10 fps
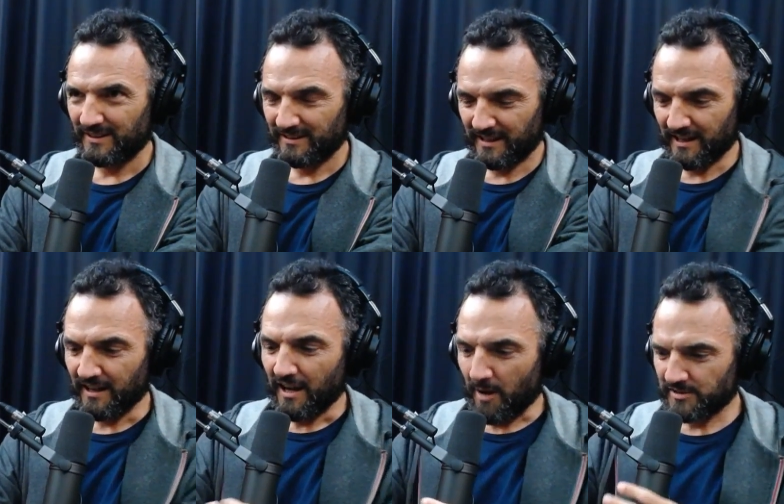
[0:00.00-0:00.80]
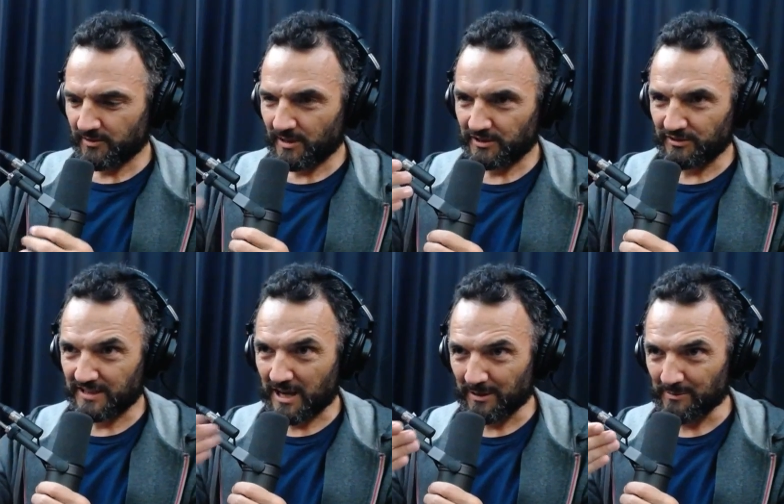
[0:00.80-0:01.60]
Yeah. I'm just going to ask you to
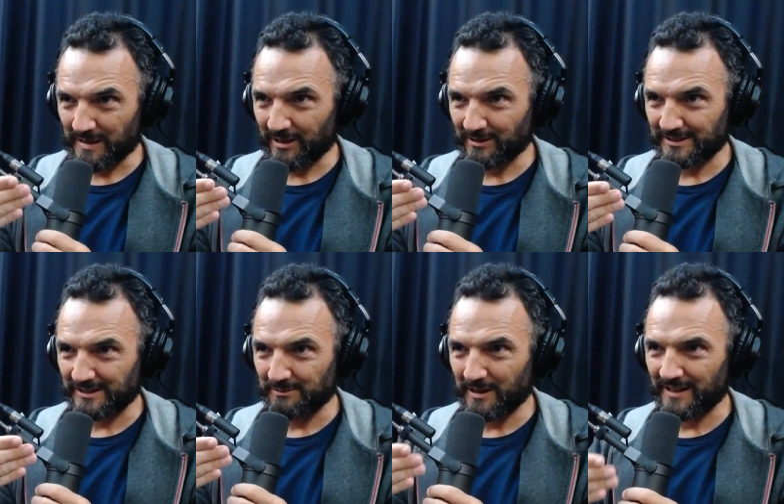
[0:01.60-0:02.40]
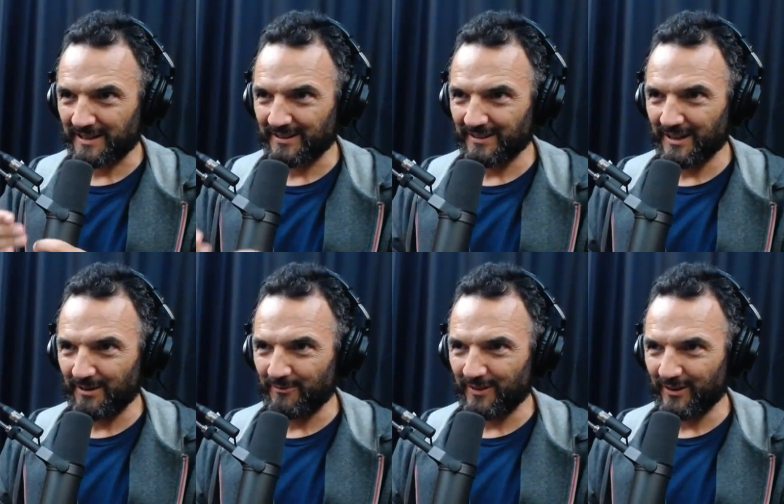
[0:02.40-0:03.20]
come a little bit closer to the mic. Yeah.
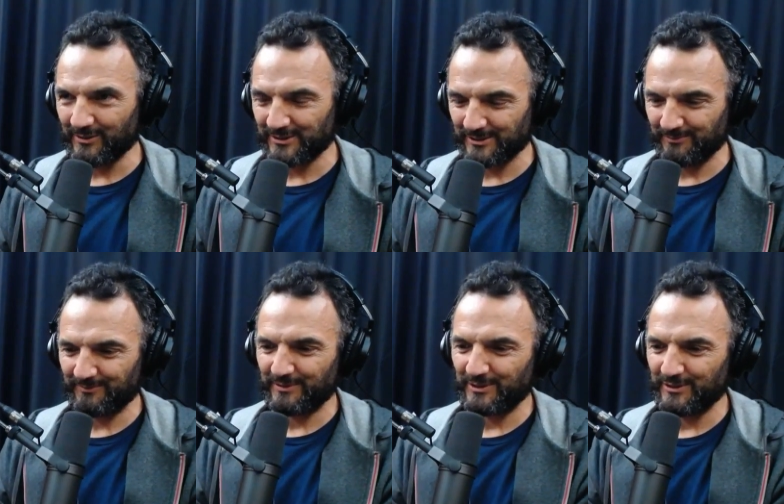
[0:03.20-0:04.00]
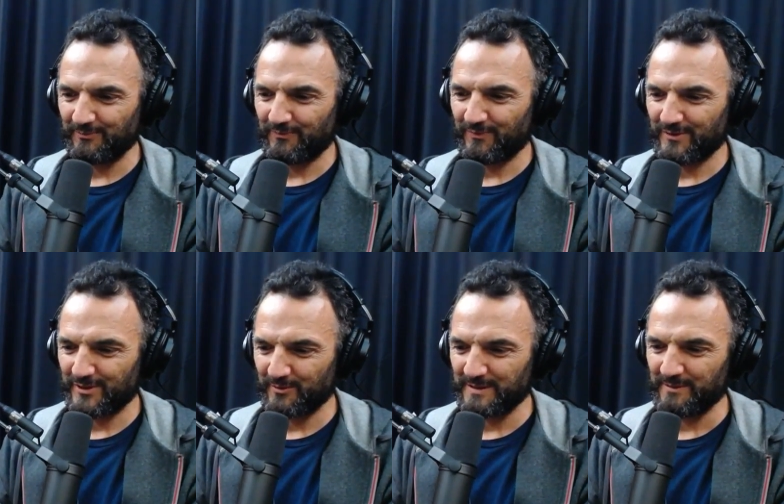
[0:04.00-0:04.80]
Okay. Awesome. Good. So
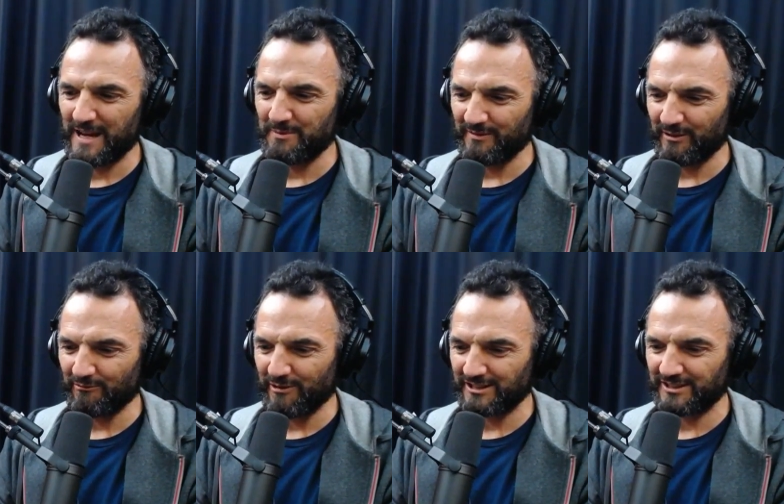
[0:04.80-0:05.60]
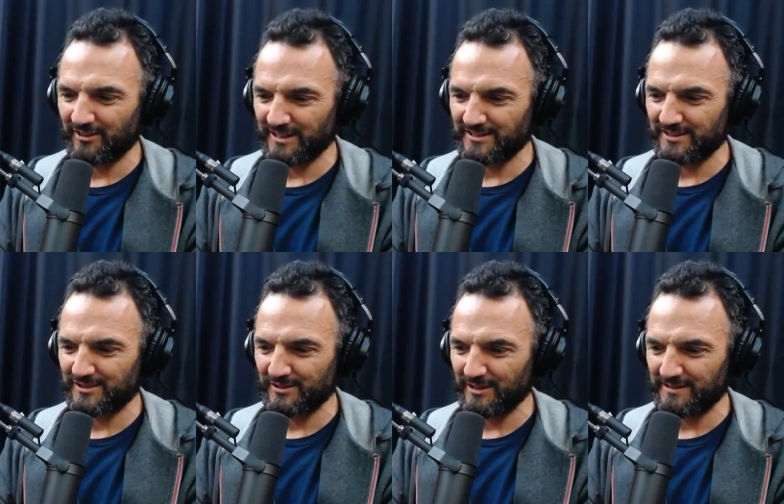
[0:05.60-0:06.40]
we had a bit of a rush going into the
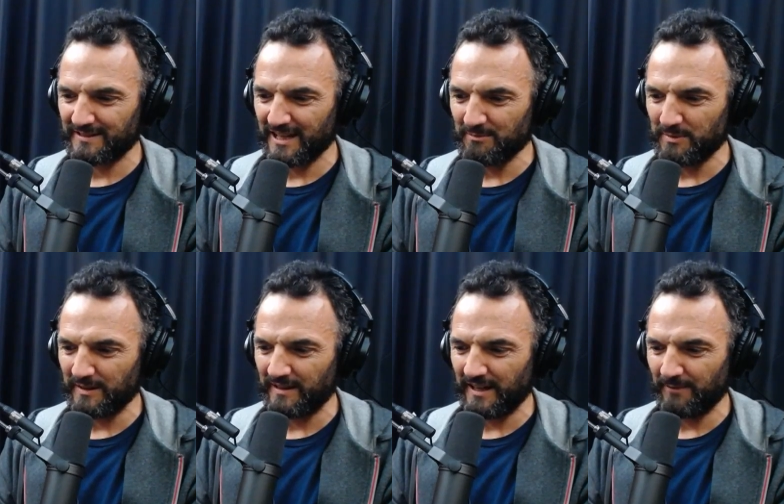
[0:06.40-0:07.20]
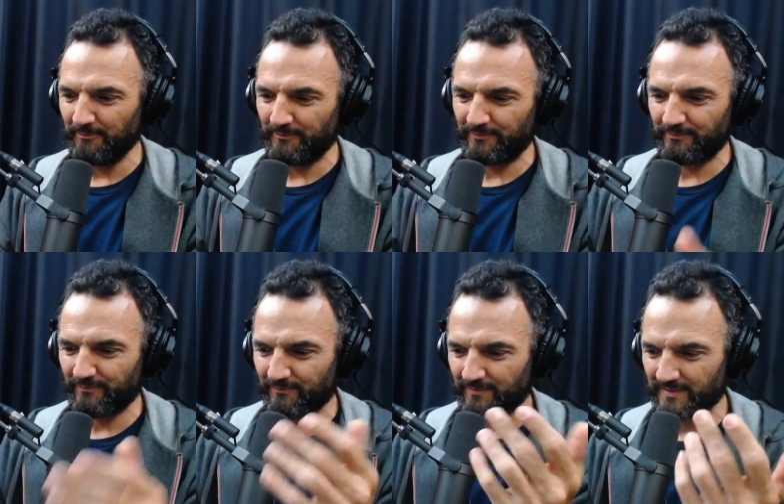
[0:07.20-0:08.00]
studio today, but
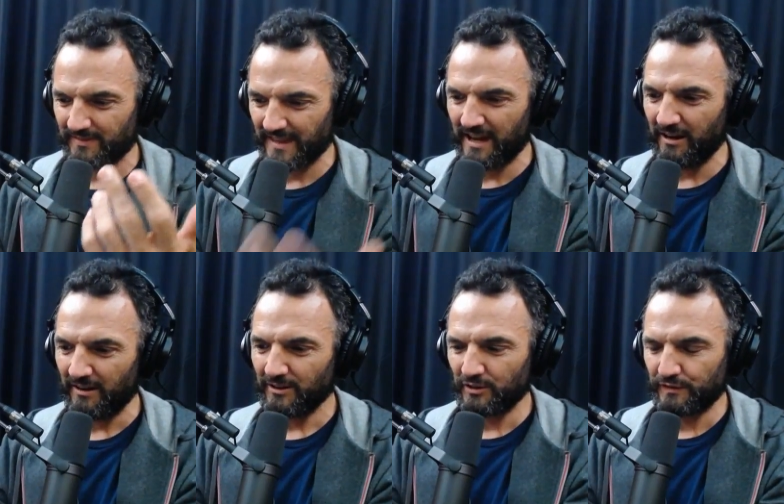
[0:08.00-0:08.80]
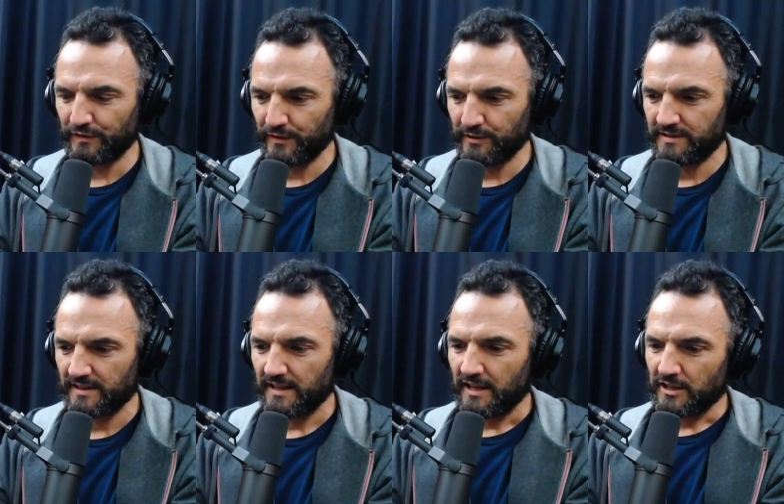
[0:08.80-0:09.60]
now, Good for Food.
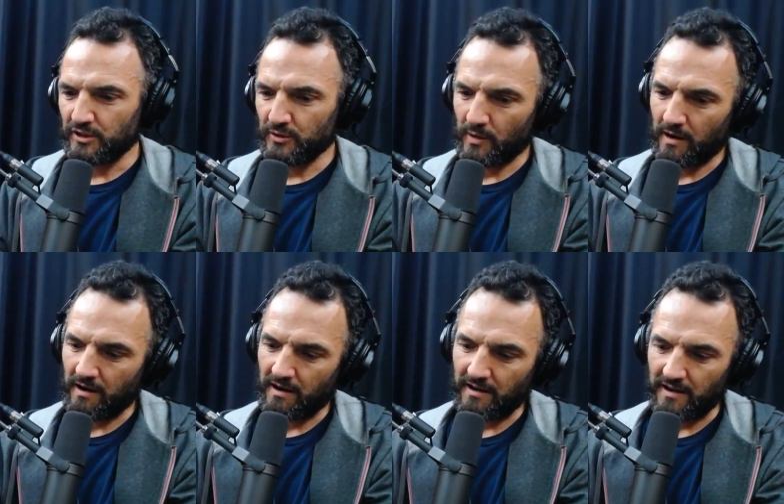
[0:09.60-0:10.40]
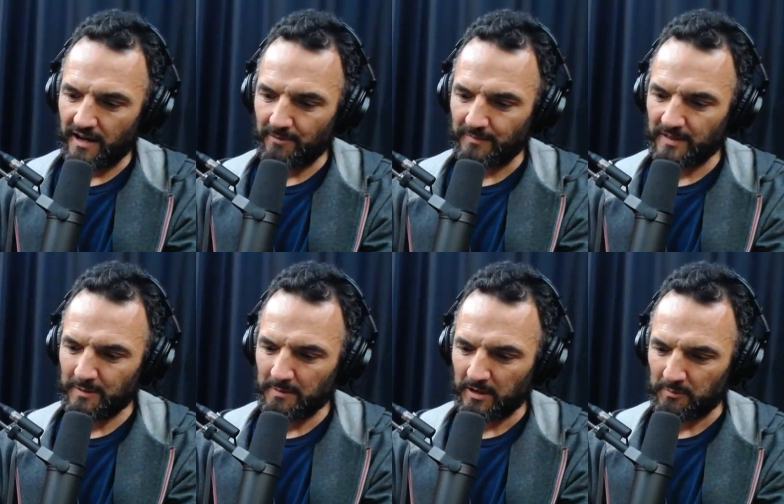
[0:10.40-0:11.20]
You are, give me a
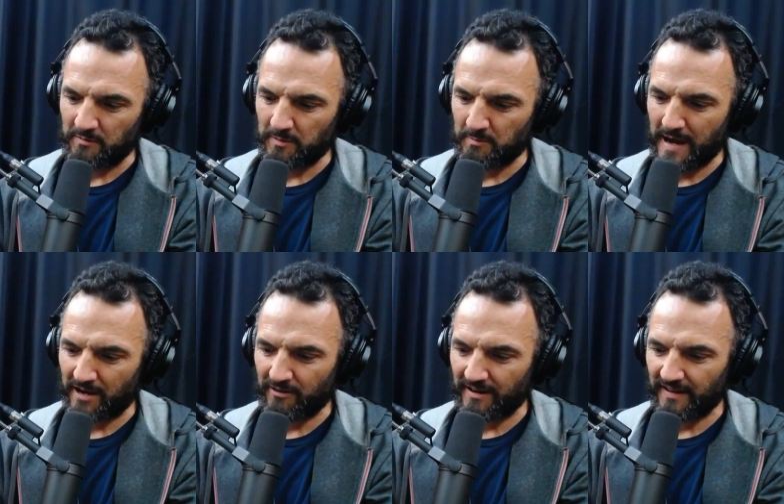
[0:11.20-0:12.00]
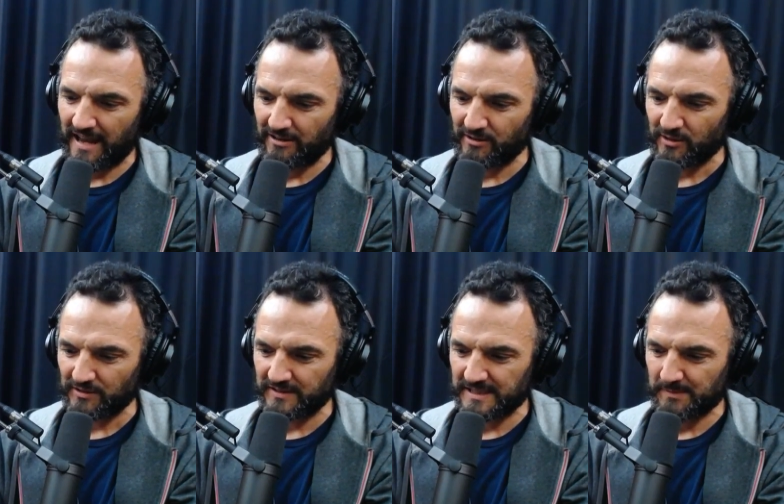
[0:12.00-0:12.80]
little bit of the background on how you got
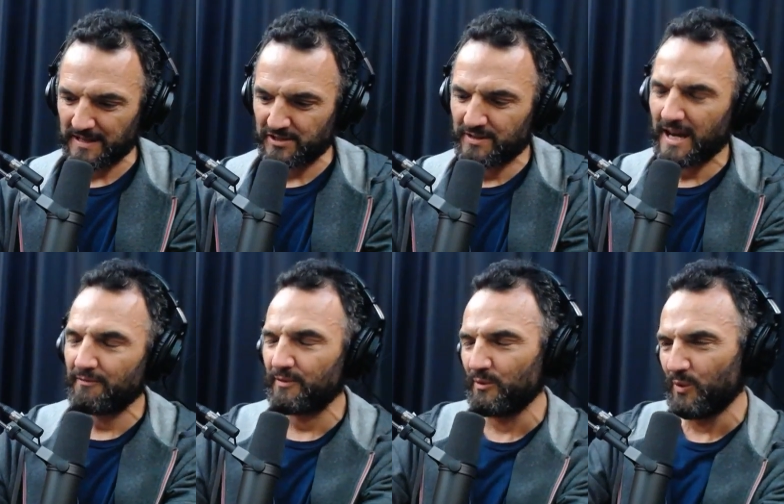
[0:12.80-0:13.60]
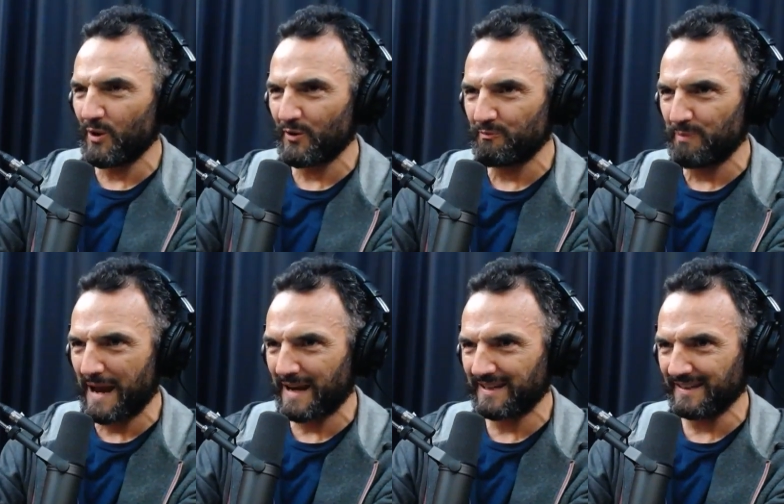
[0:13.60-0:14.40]
to this space. You came from the world of
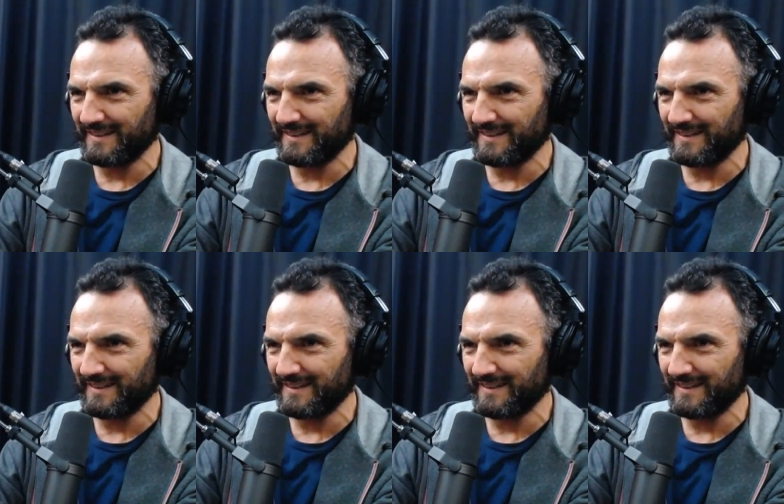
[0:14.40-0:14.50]
banking.